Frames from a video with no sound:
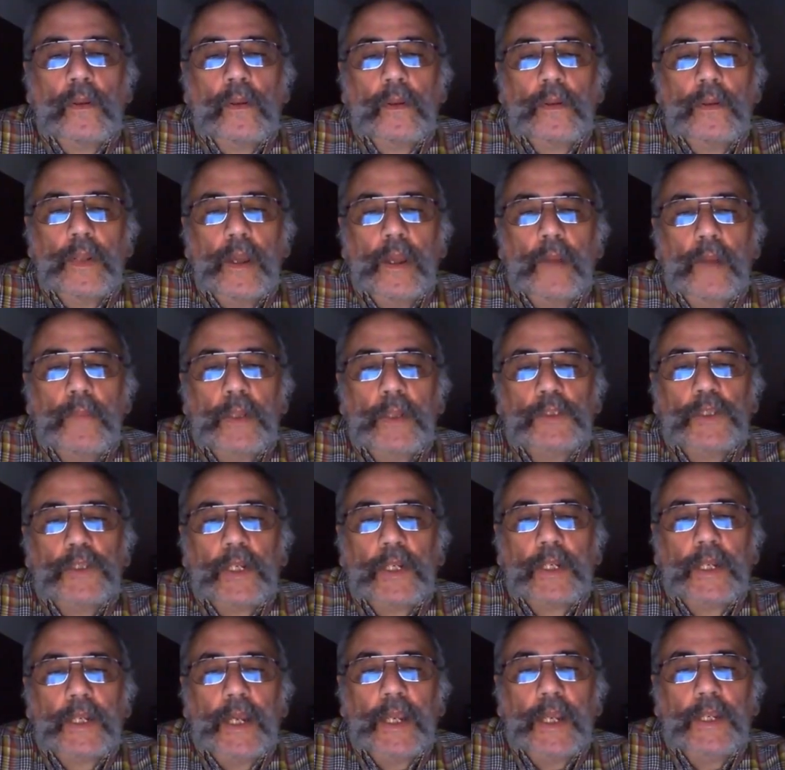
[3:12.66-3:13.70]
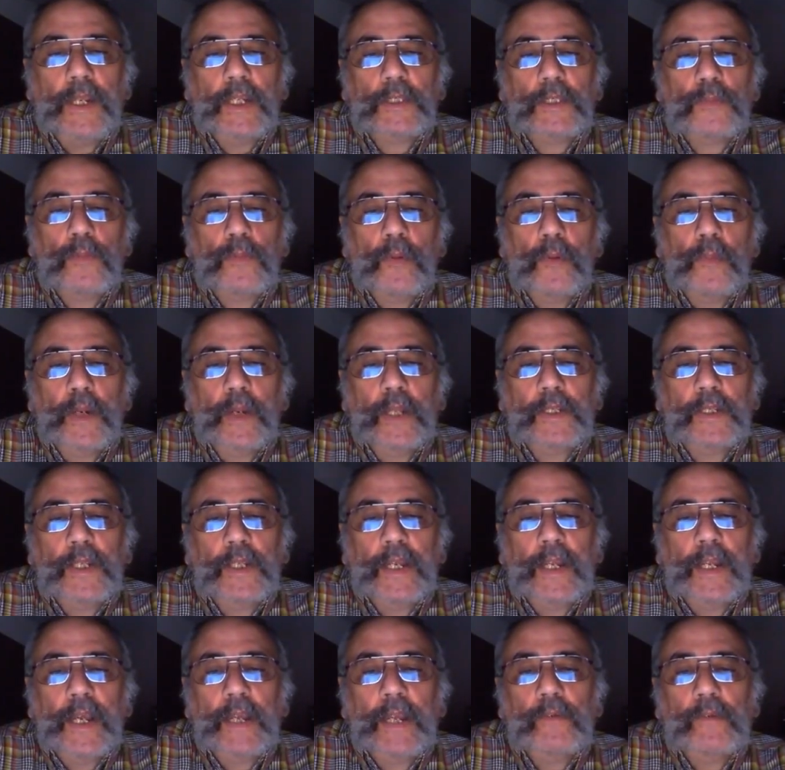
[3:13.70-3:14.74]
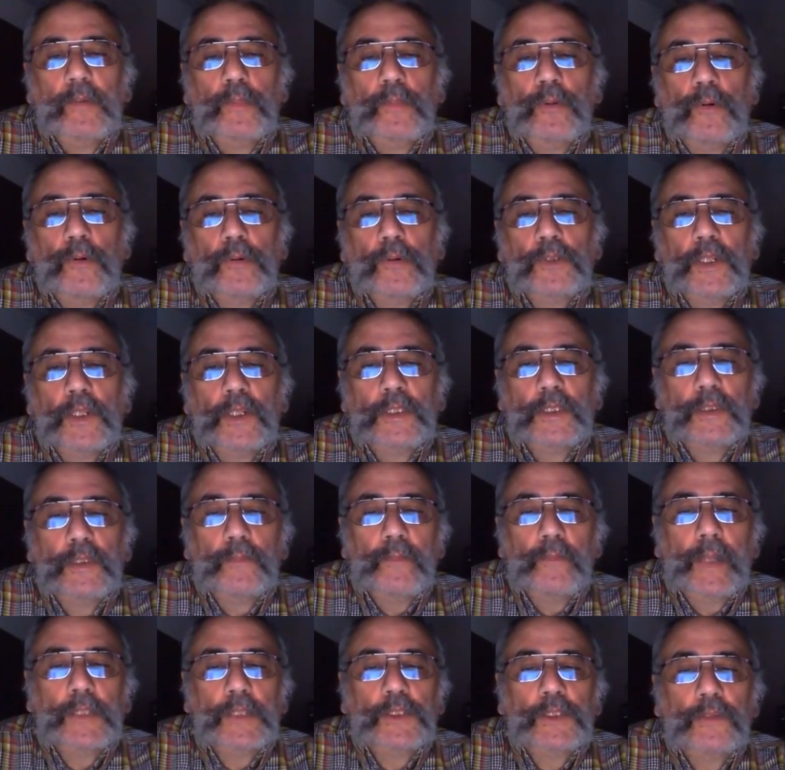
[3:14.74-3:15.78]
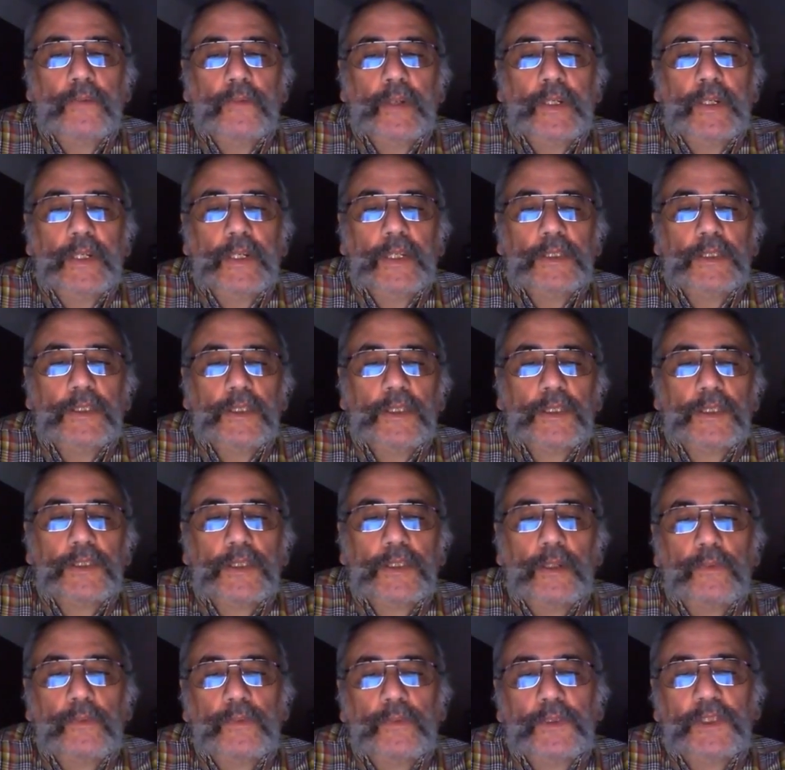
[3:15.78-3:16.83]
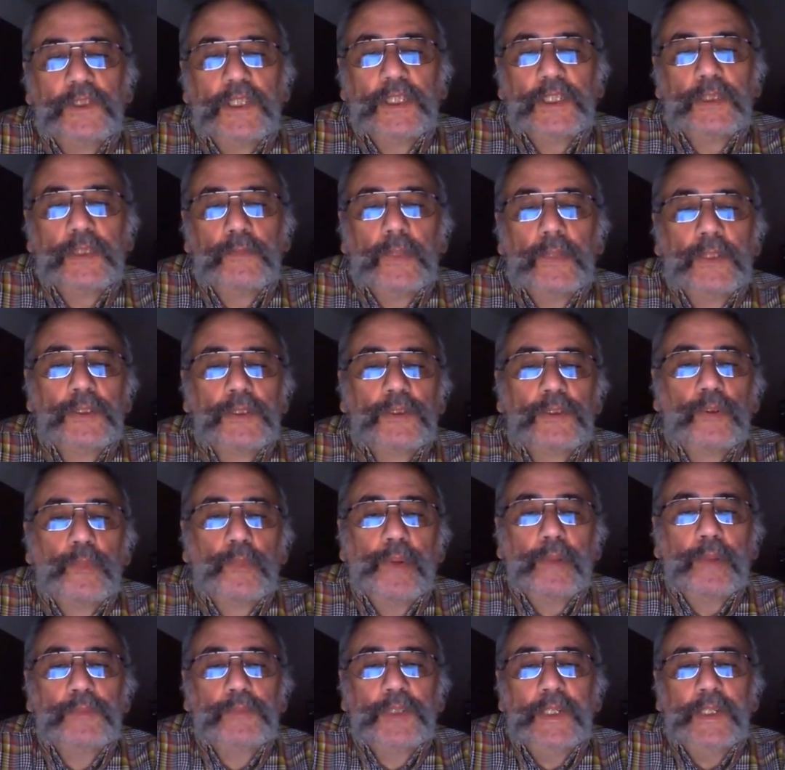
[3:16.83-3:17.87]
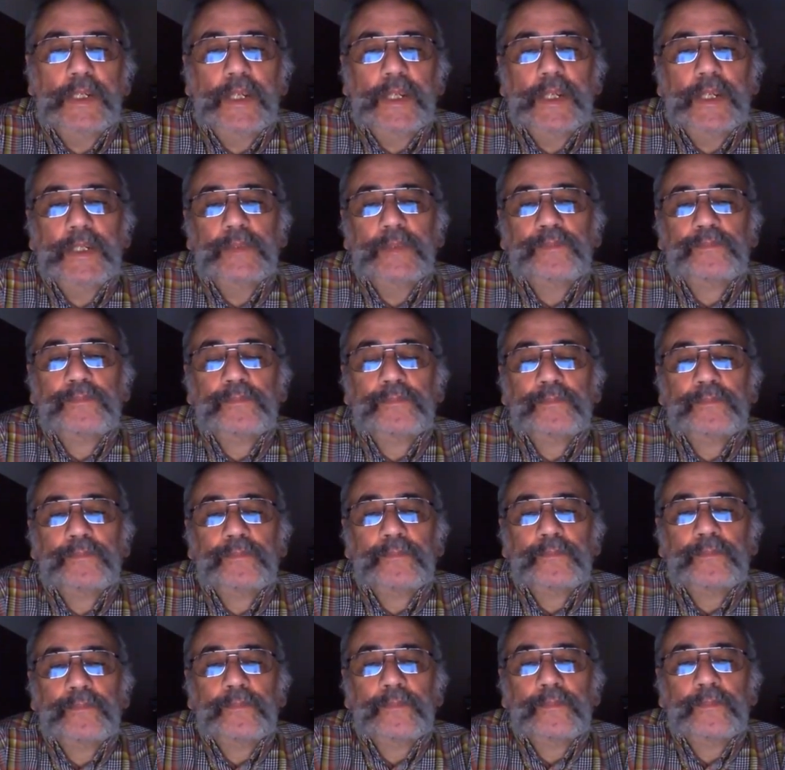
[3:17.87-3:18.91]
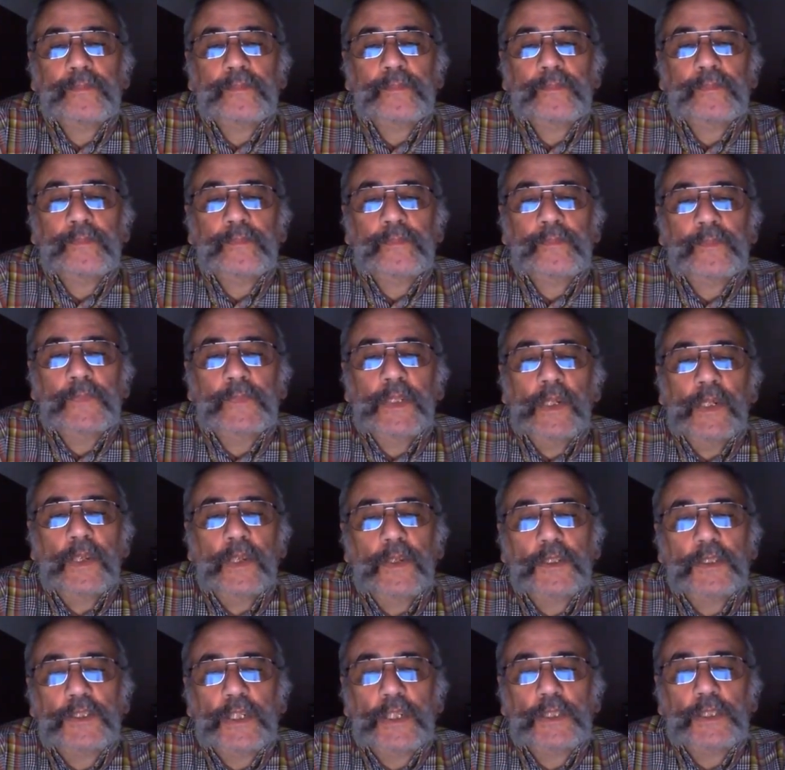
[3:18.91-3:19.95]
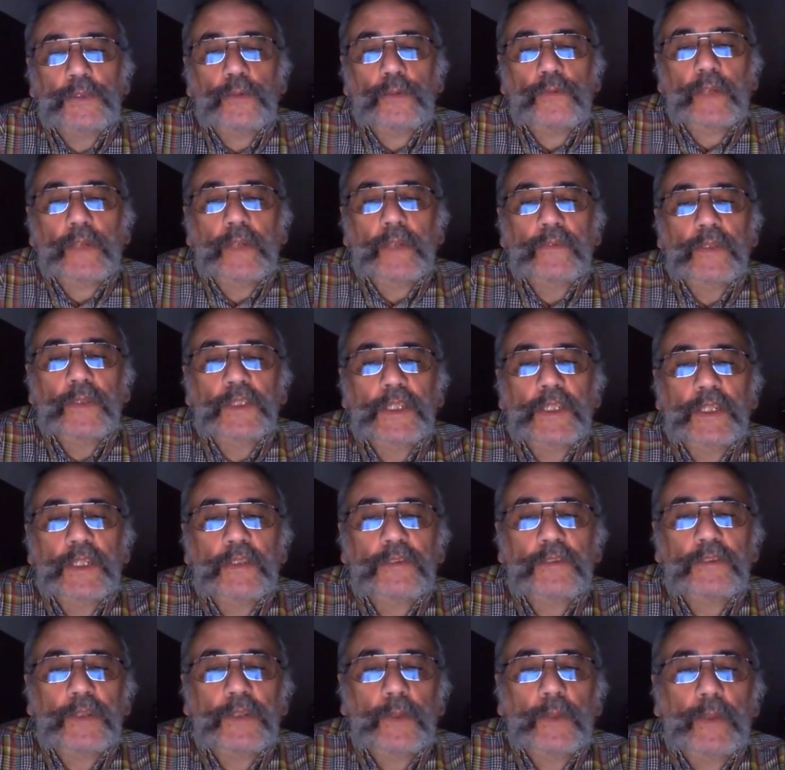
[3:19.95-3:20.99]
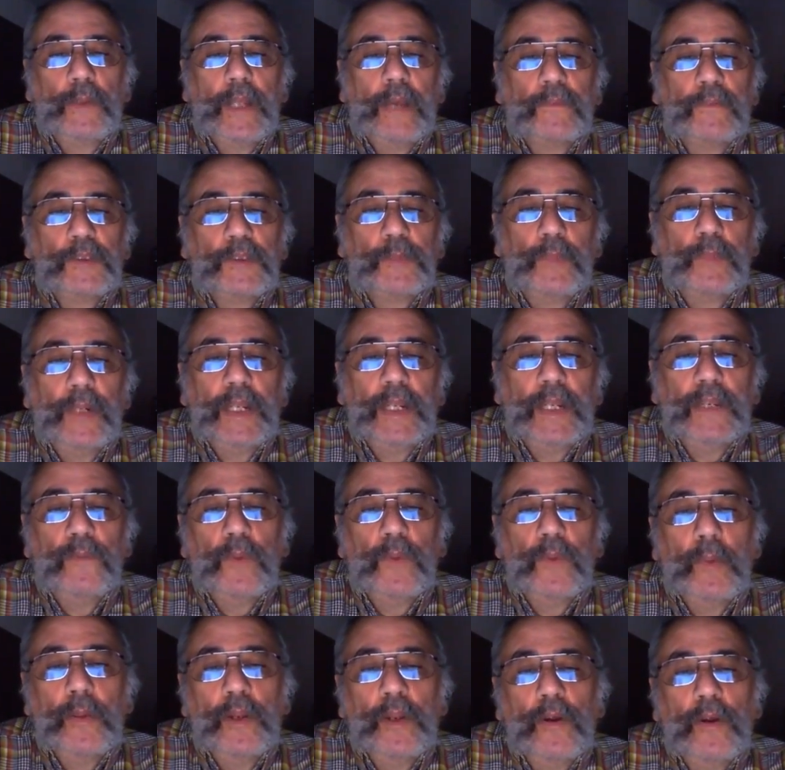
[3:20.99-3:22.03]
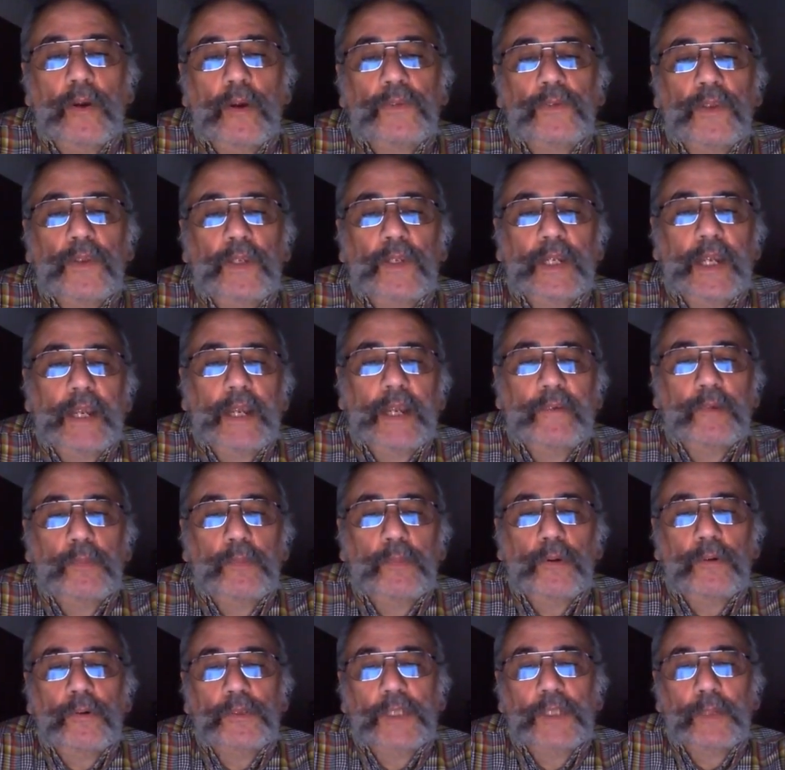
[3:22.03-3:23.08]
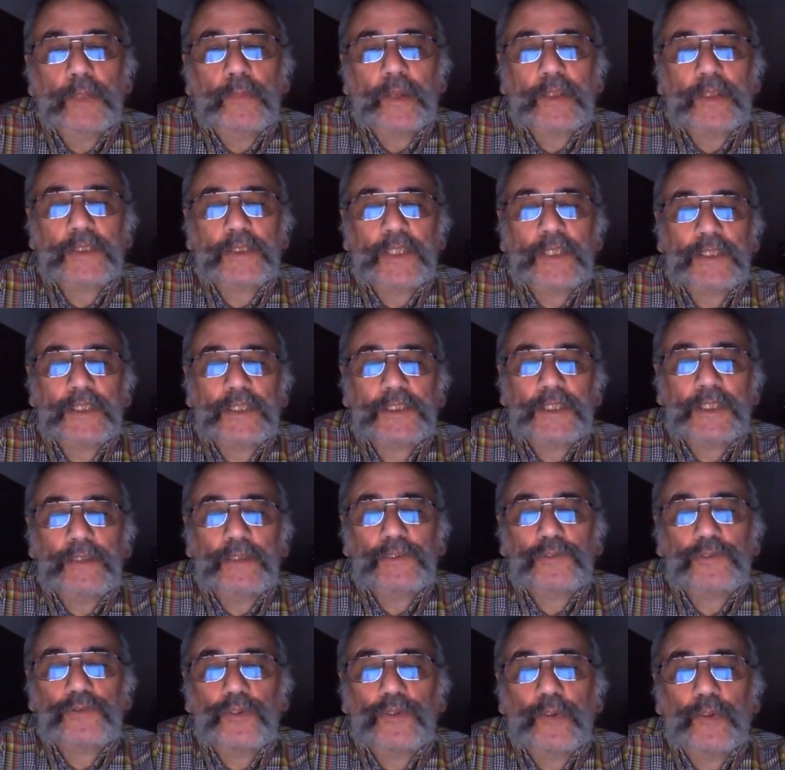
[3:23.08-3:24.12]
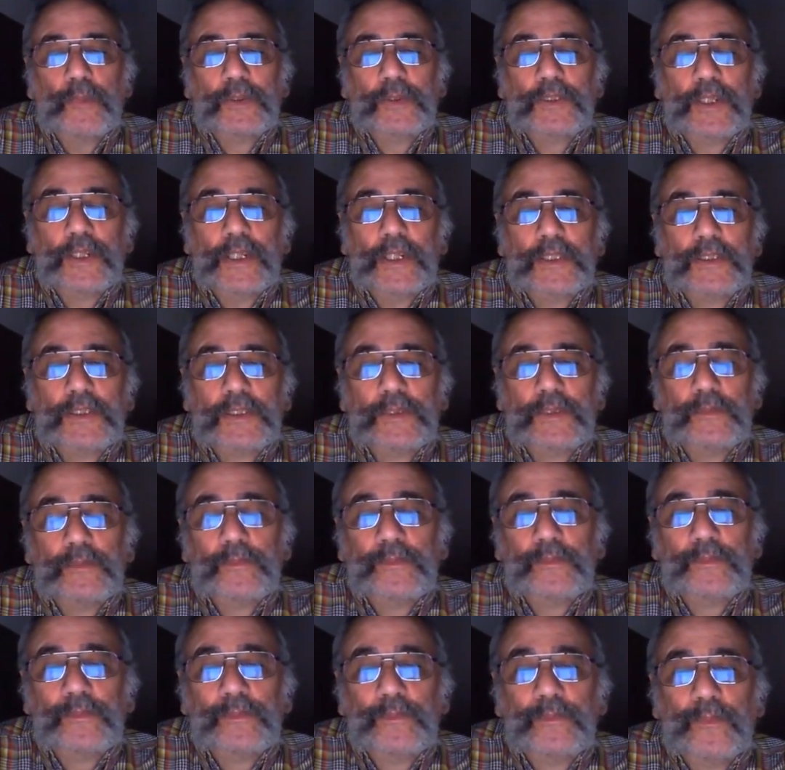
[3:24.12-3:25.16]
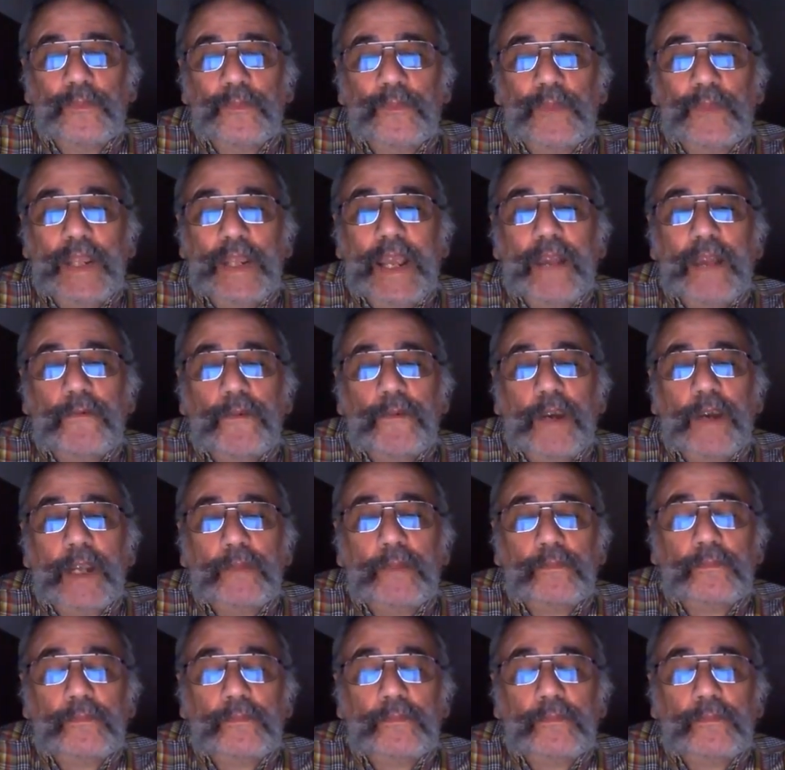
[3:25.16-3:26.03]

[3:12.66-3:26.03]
Now imagine again this woman had delayed reporting this imaginary indecent assault for 6 months or perhaps a year. The sexual grievance industry would have us believe women often delay reporting because they are so traumatised. Yeah, right.